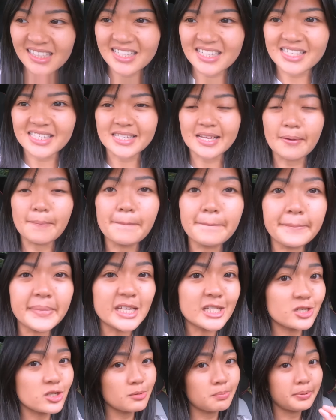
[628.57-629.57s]
is a
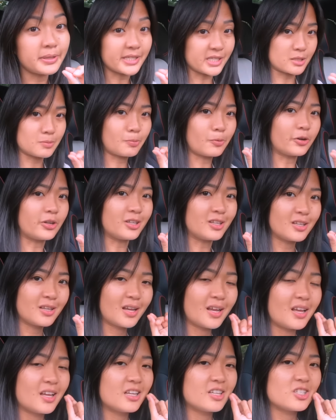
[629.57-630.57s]
major plus point.
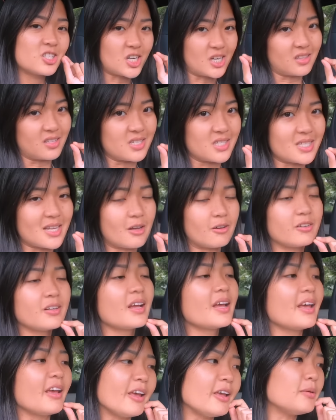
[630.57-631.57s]
Check this out.
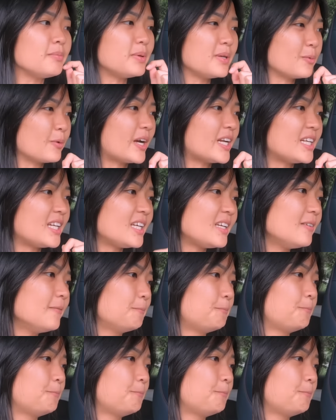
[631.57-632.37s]
Hey BYD,